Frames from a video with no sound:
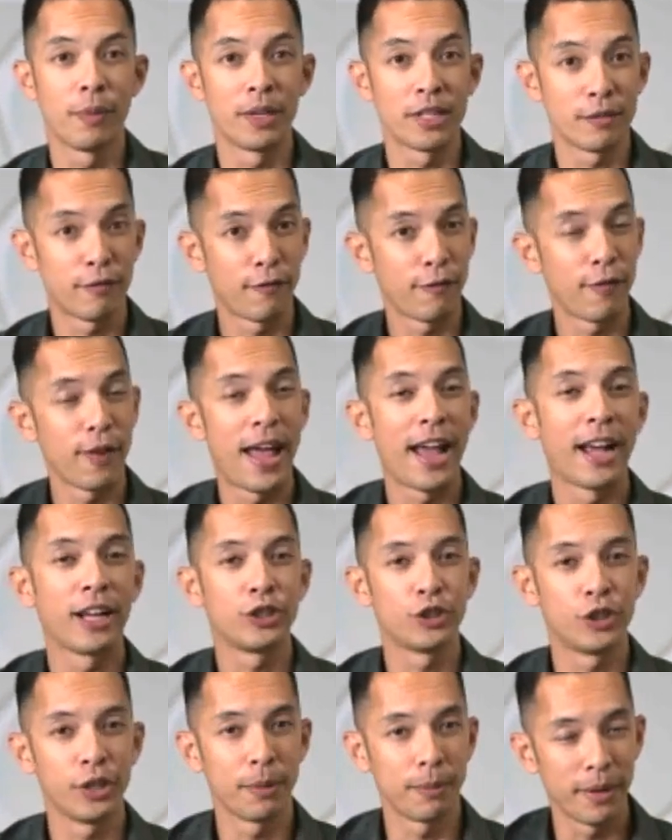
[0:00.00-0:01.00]
this
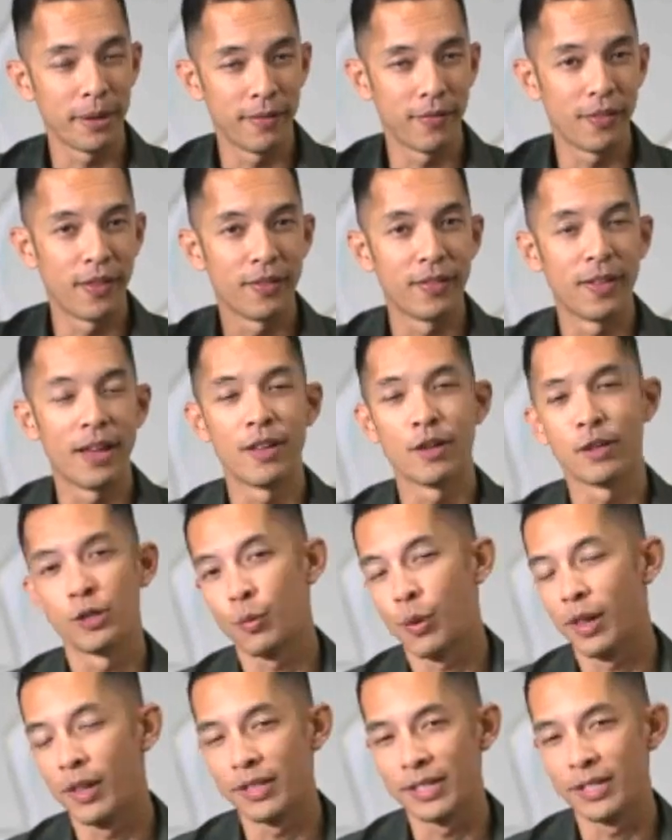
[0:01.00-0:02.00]
flagship, and then as
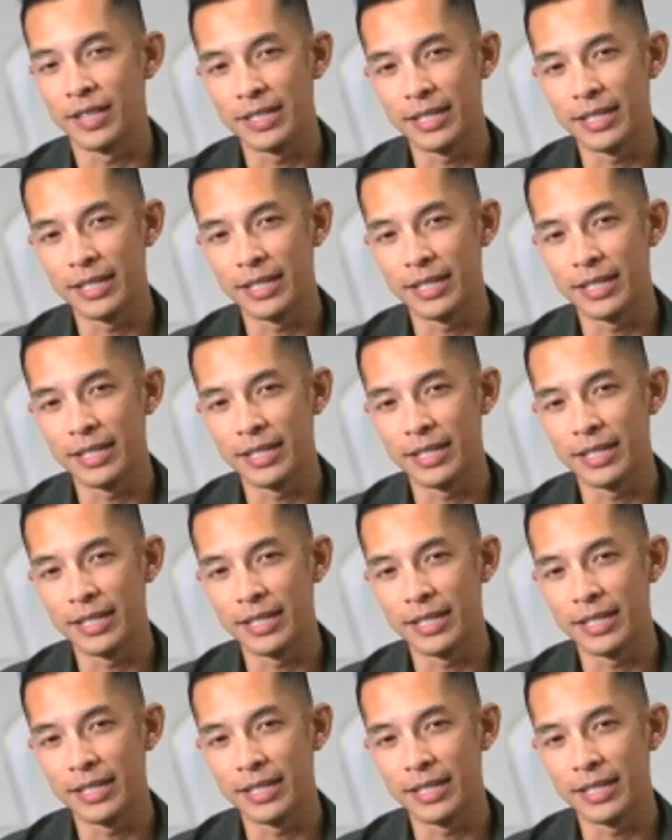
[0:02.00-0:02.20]
well as the